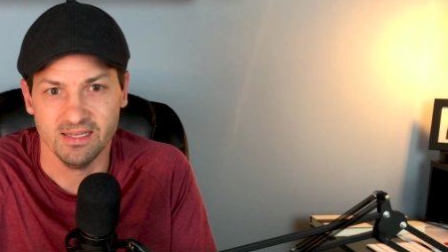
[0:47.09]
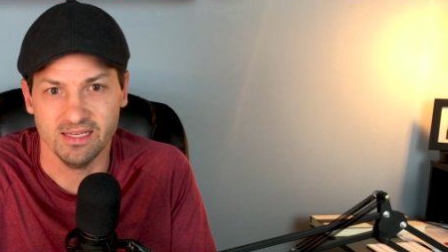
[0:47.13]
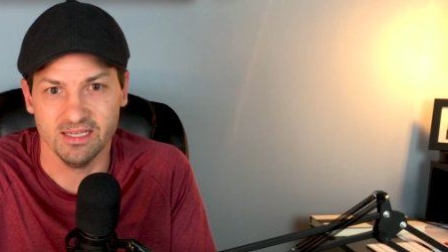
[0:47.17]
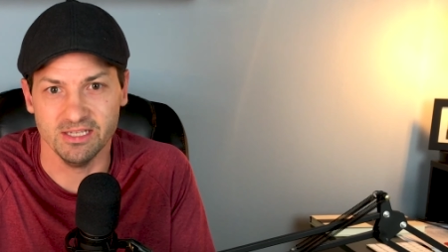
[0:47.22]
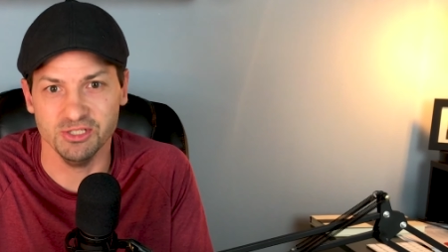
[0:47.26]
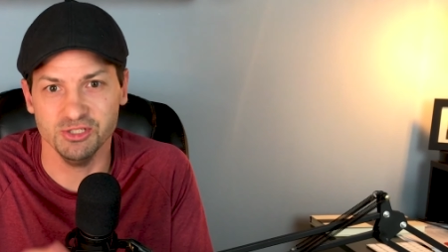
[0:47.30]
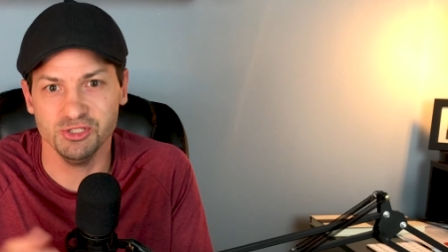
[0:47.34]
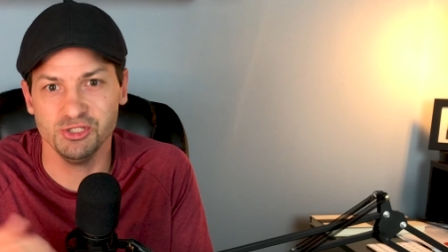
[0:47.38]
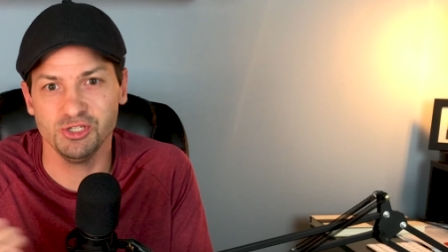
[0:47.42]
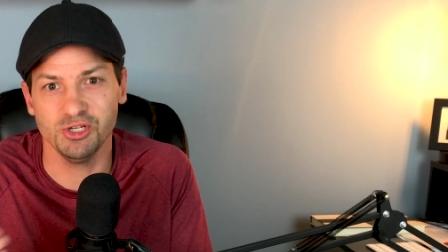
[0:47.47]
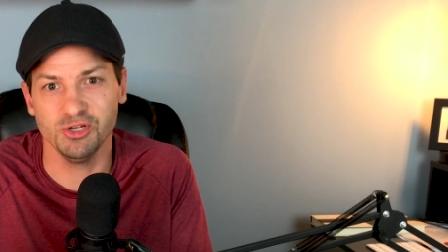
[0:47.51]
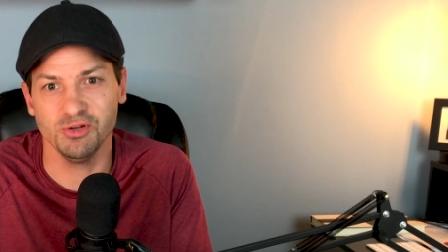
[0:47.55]

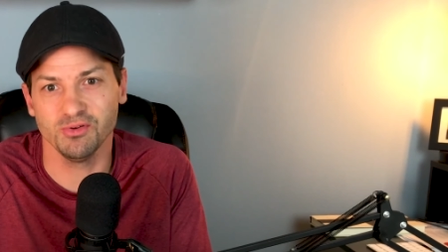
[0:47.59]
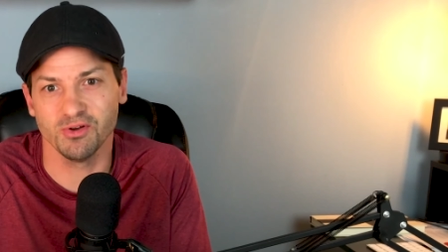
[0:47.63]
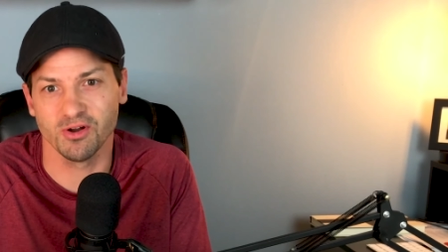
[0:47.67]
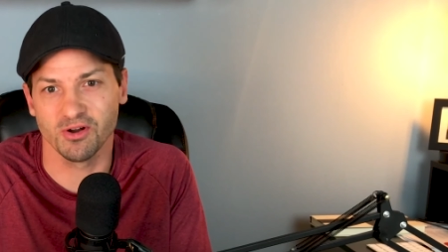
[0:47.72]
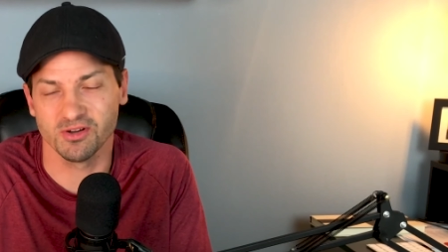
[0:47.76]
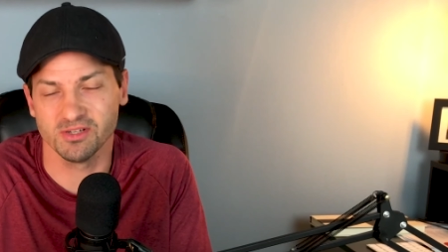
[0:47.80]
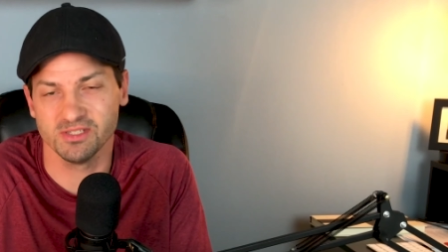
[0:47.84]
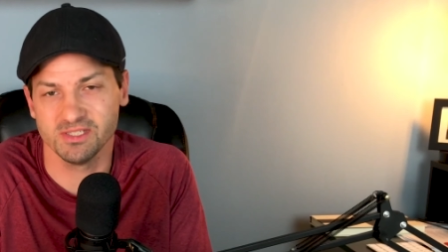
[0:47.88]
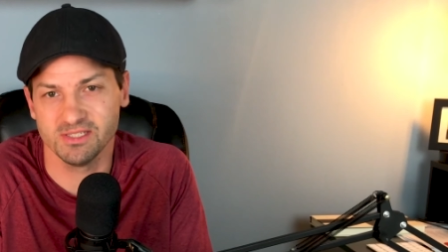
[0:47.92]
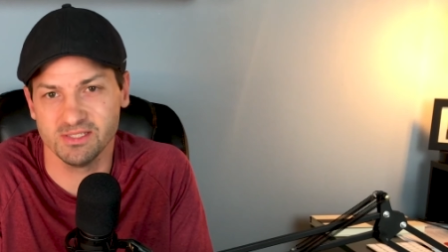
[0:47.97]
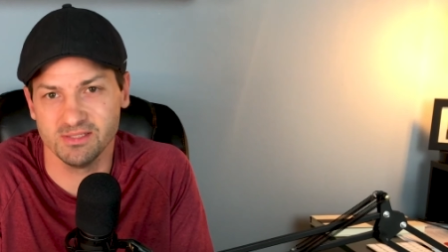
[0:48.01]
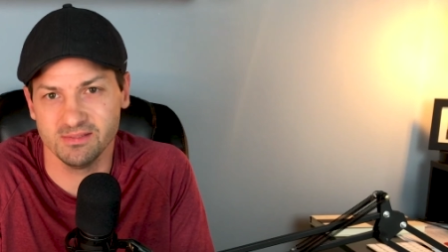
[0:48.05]
in June
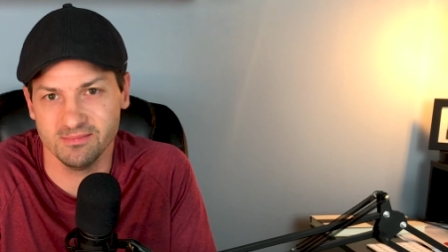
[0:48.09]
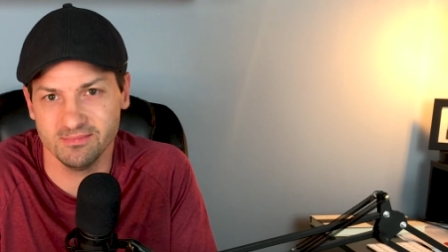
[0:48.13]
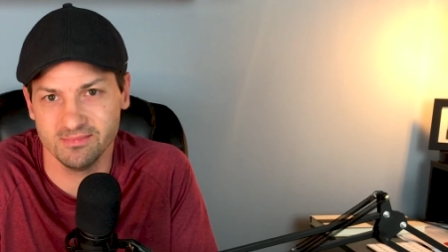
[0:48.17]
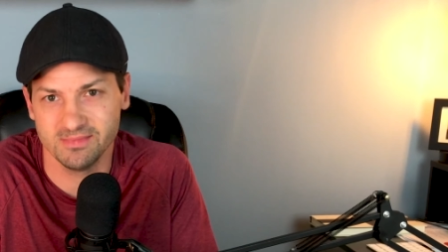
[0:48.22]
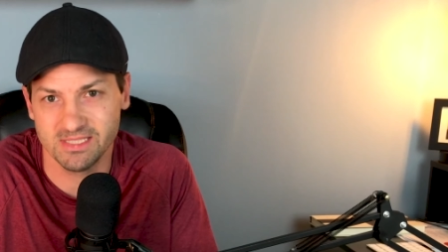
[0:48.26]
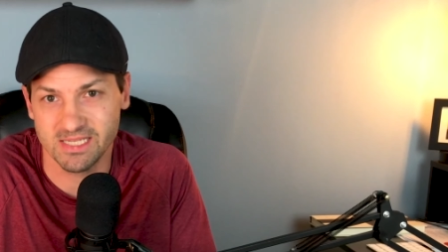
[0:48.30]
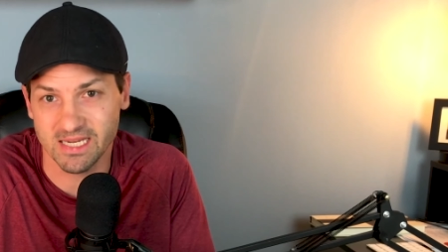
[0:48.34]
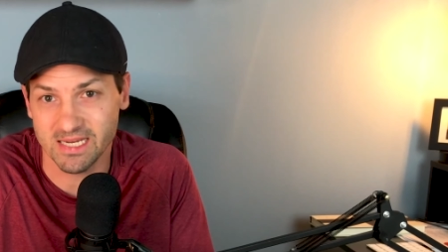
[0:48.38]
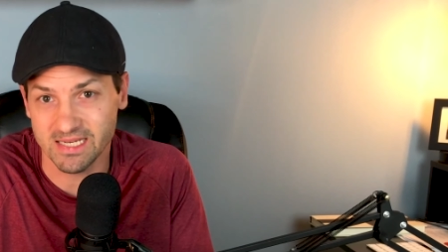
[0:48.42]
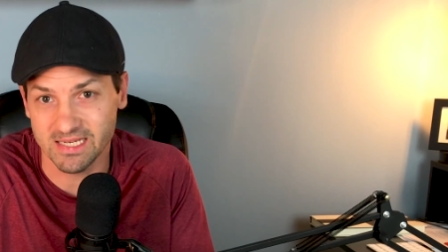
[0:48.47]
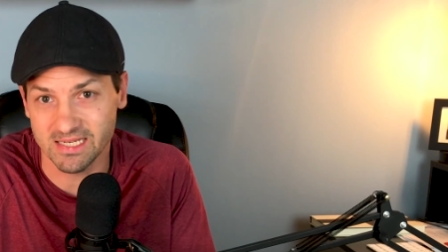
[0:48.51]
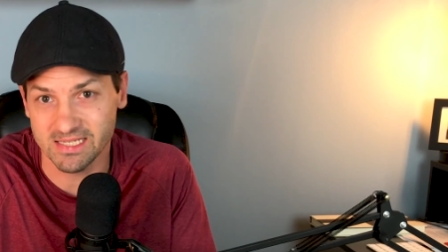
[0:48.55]
our
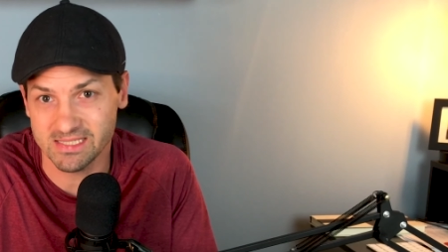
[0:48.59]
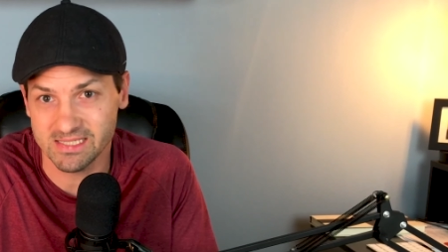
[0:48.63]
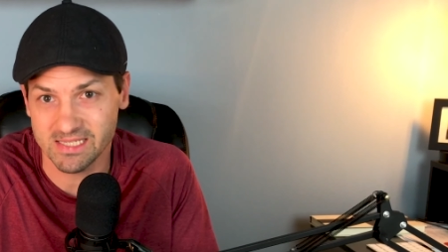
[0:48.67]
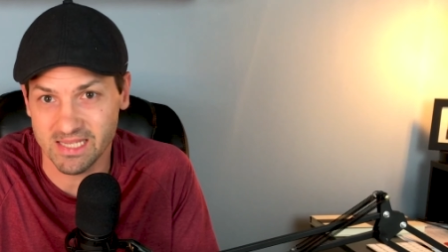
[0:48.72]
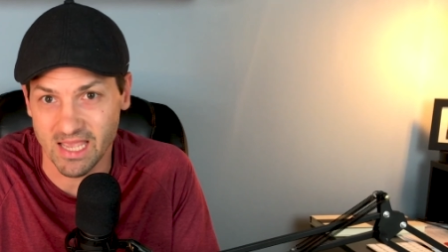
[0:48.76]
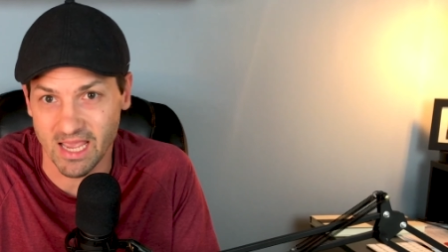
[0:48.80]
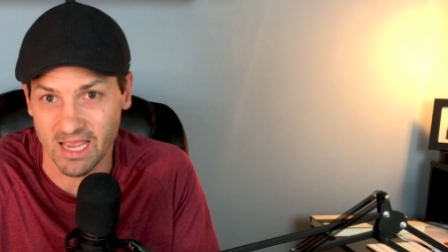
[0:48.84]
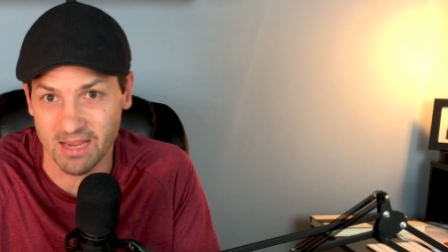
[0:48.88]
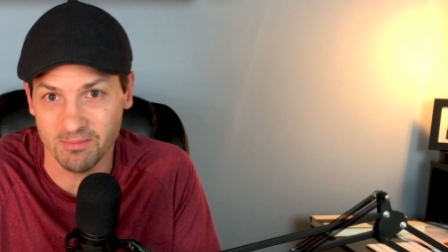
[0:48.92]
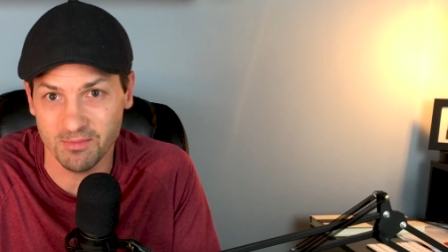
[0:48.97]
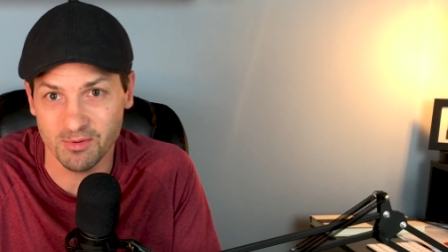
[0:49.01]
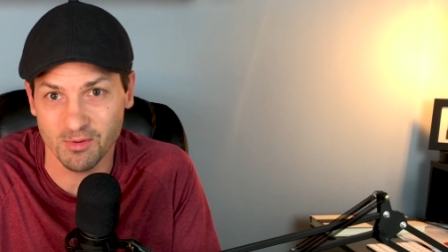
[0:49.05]
sickness
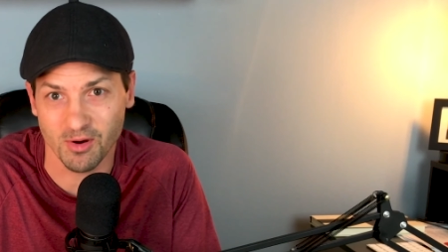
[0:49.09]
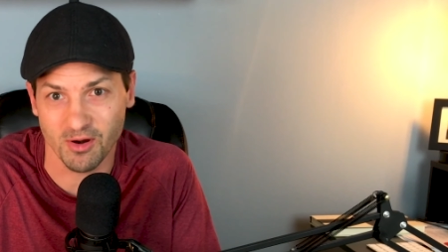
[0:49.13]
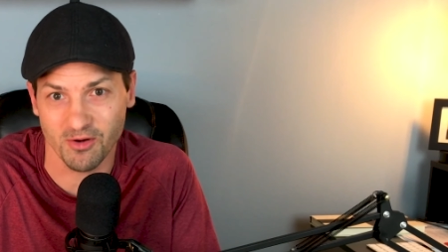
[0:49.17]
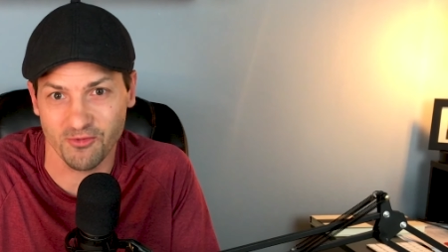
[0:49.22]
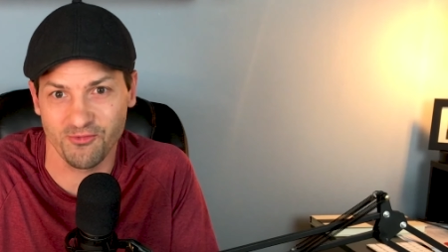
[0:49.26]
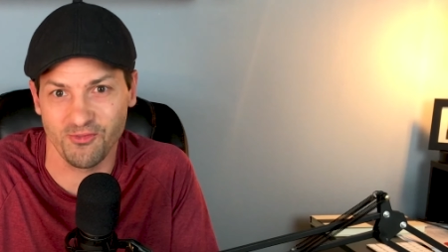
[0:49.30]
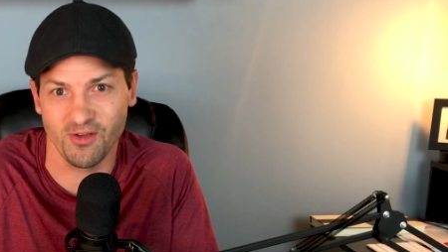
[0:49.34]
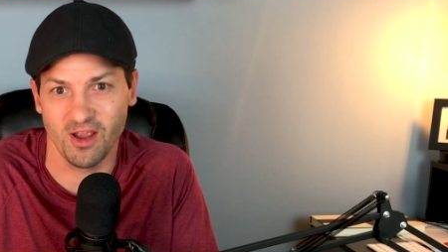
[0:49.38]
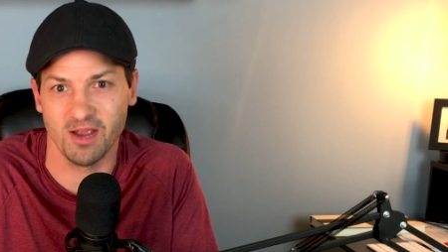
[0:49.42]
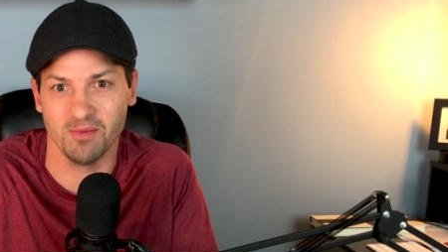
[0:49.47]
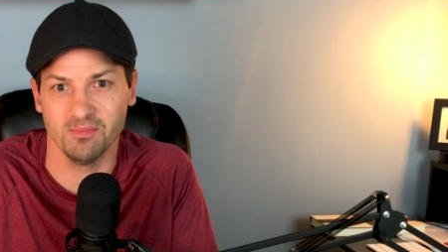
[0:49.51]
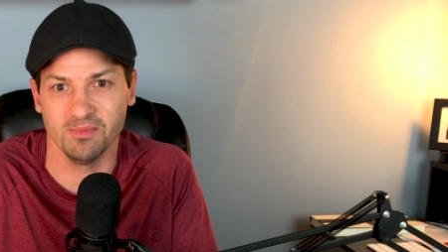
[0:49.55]
came to our
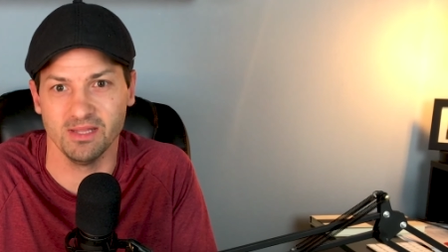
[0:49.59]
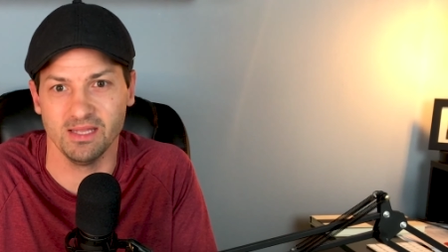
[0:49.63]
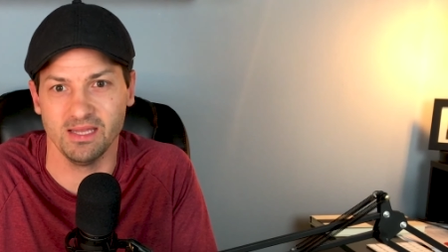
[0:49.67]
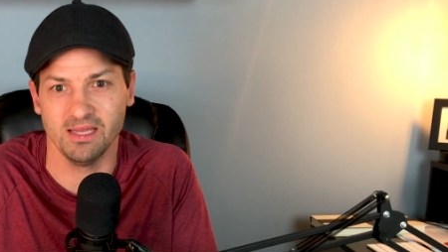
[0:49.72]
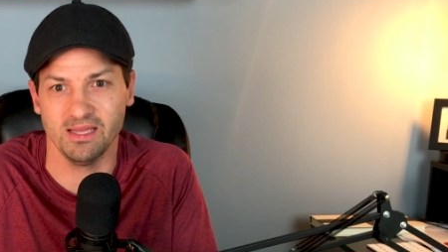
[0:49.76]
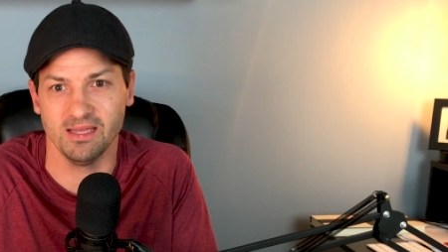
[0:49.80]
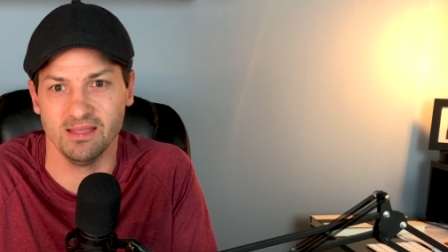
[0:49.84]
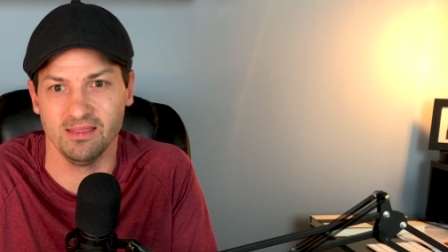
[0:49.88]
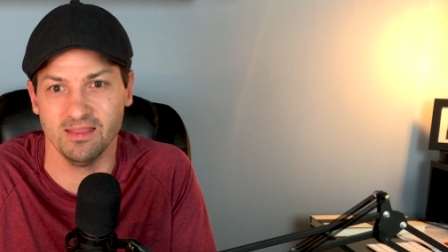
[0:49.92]
family,